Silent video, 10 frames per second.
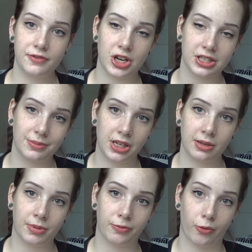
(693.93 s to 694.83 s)
checked me
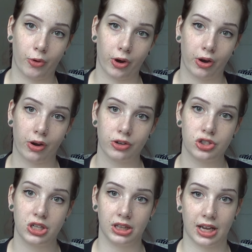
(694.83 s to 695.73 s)
before
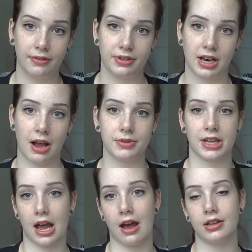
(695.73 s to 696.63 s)
she left and I was
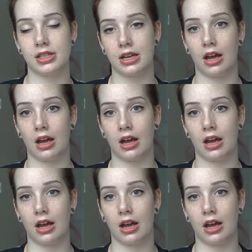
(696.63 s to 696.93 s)
at